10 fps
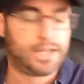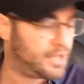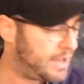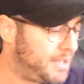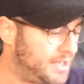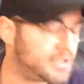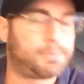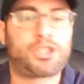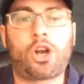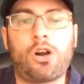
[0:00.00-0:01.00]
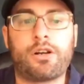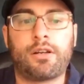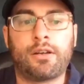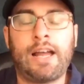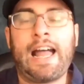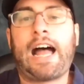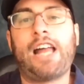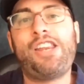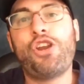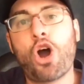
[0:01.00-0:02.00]
I mean, it's absurd. And
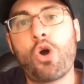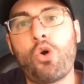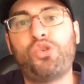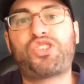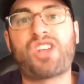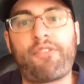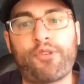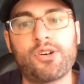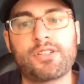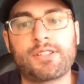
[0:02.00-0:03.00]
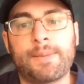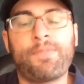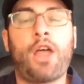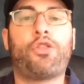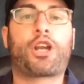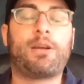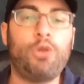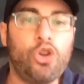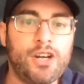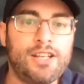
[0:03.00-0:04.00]
you know who suffers? The
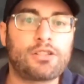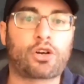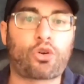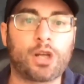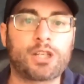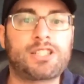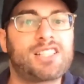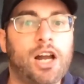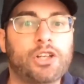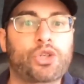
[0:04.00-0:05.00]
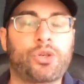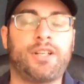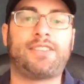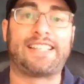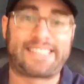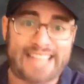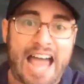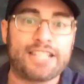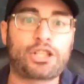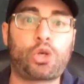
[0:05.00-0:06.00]
communities across this country that
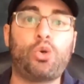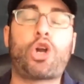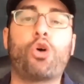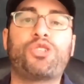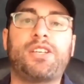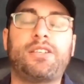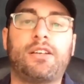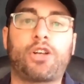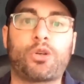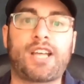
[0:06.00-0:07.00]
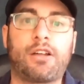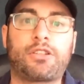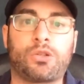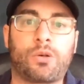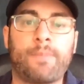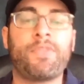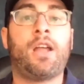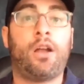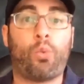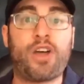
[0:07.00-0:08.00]
status quo goes, in, goes out to.
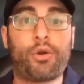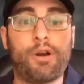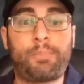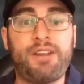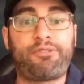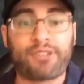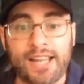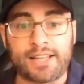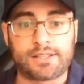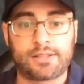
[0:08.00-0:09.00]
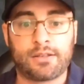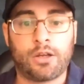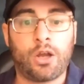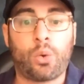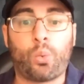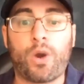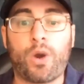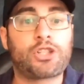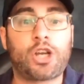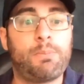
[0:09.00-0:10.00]
Whether it be Flint, whether
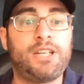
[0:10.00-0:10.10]
it's going to be